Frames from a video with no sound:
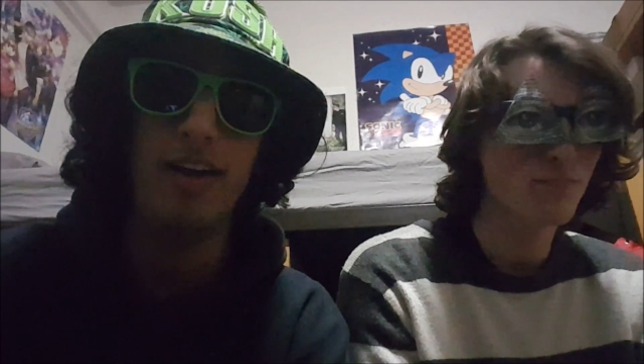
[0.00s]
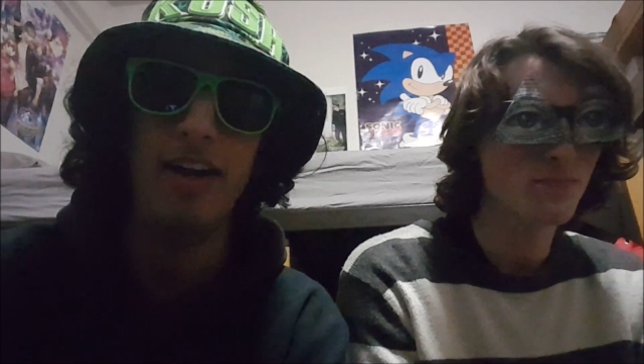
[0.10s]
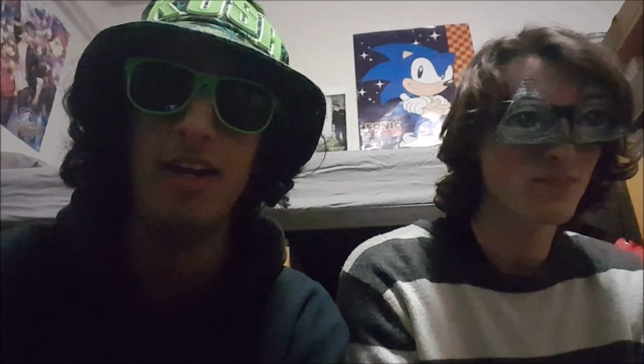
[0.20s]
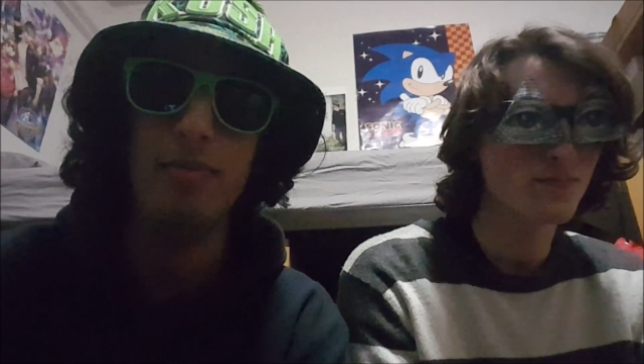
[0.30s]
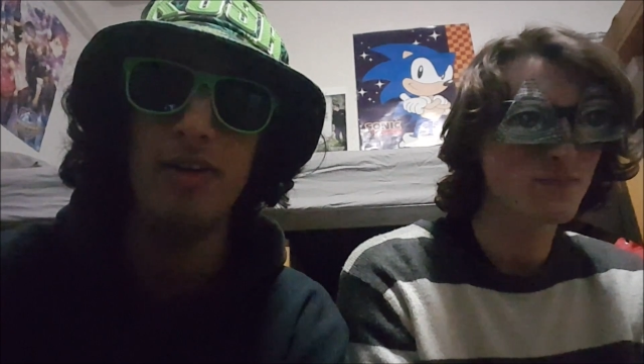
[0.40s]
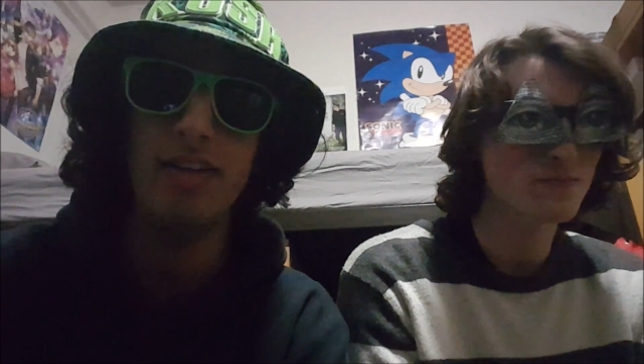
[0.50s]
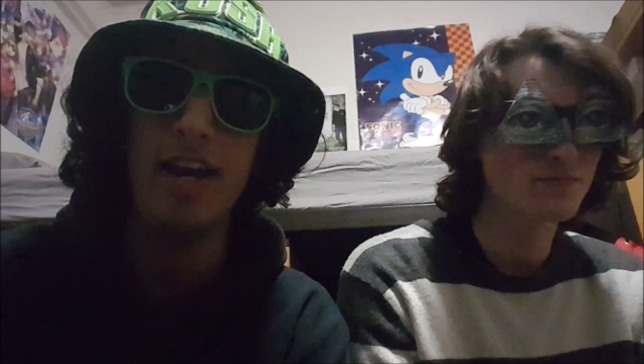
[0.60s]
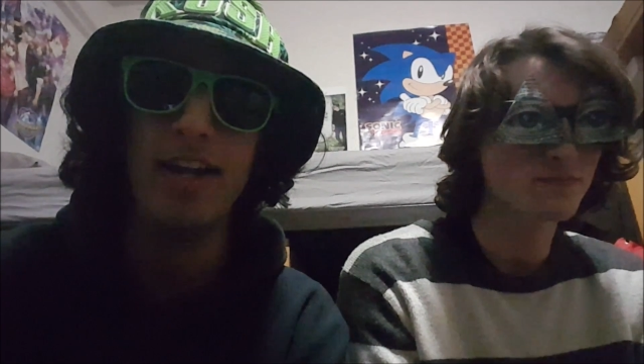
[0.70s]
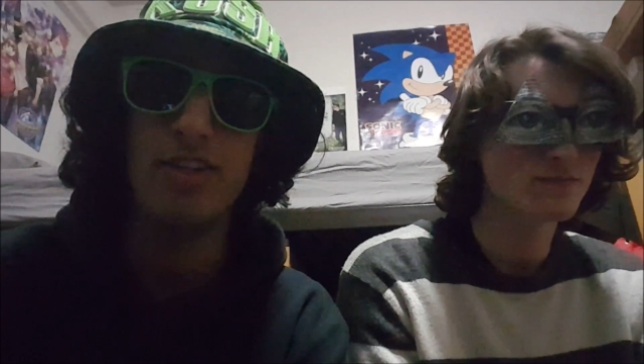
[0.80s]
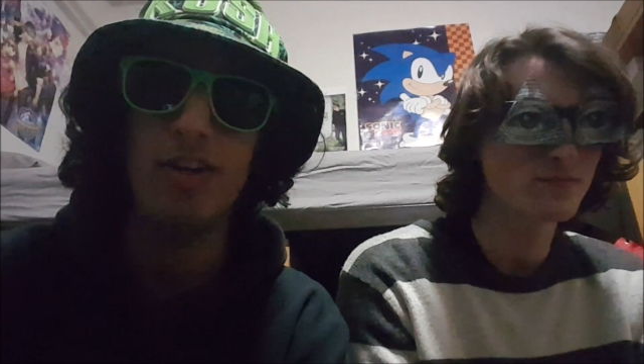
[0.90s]
I'm
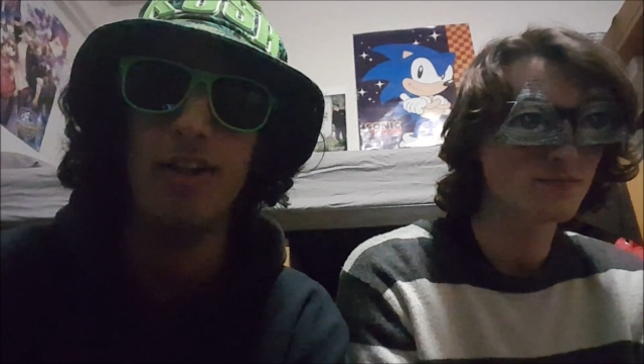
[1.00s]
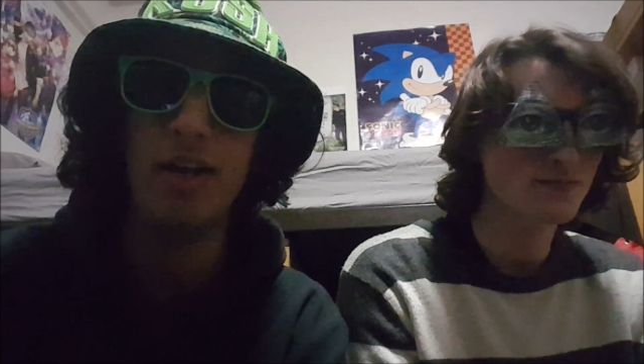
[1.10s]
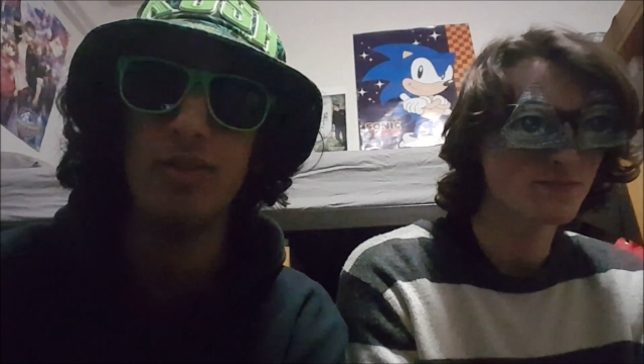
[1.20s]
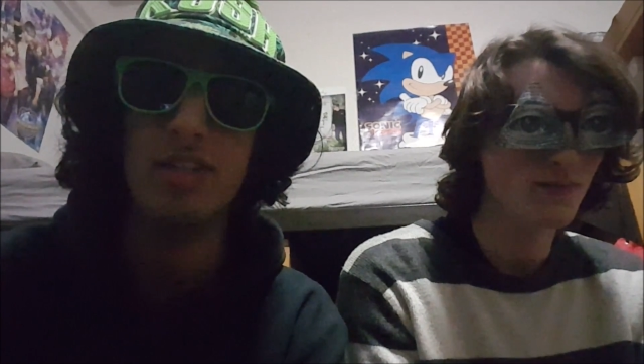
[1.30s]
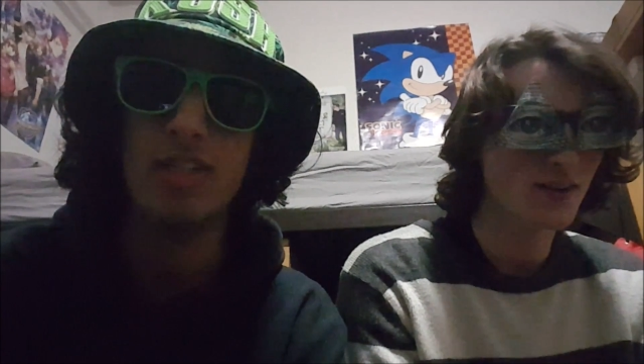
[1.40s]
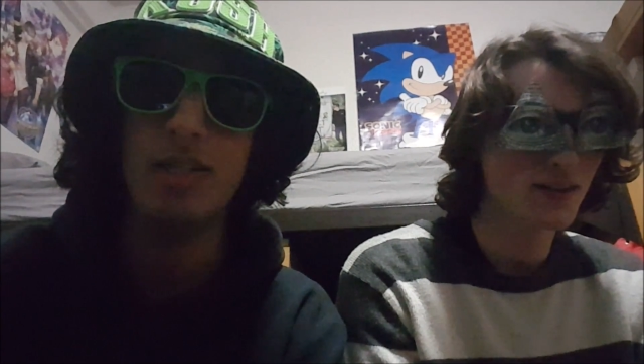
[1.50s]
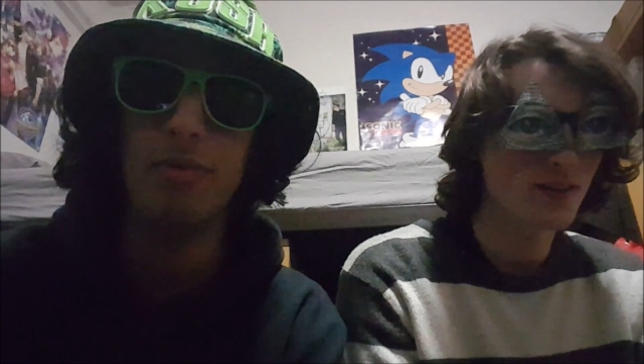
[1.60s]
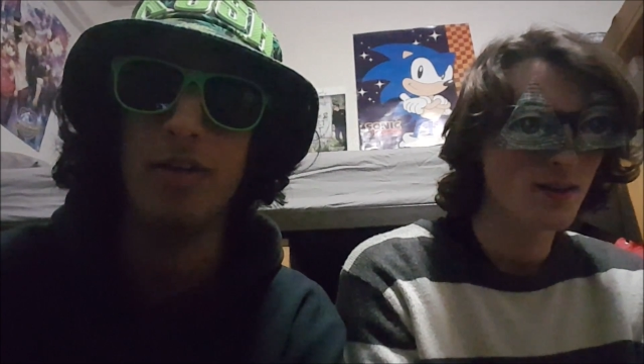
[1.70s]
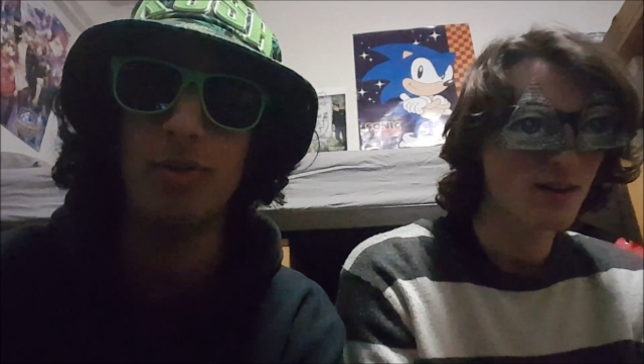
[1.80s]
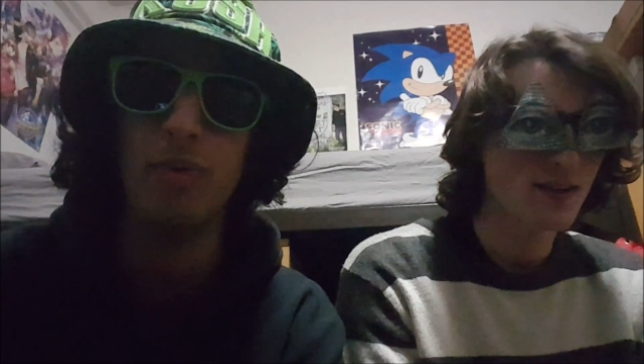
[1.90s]
at Dollhouse
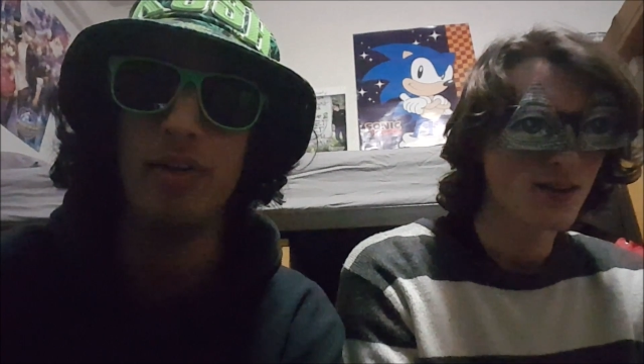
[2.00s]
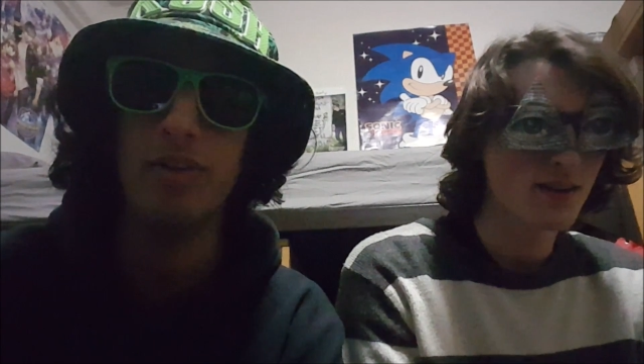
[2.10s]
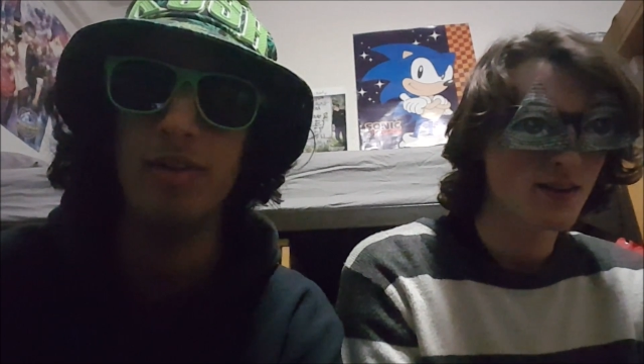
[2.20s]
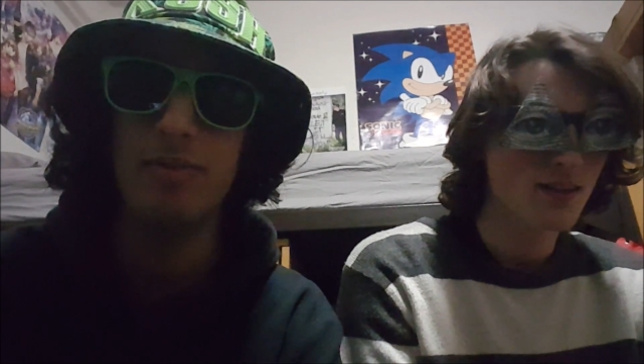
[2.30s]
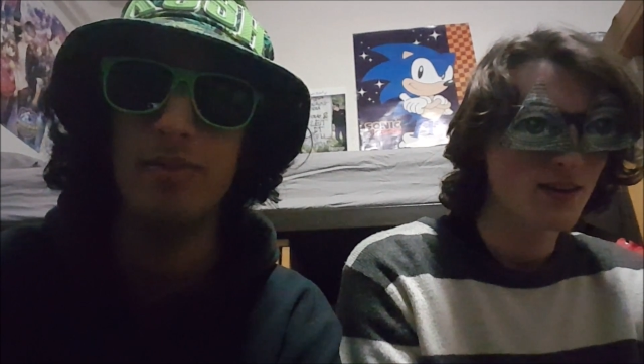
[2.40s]
System on Twitter.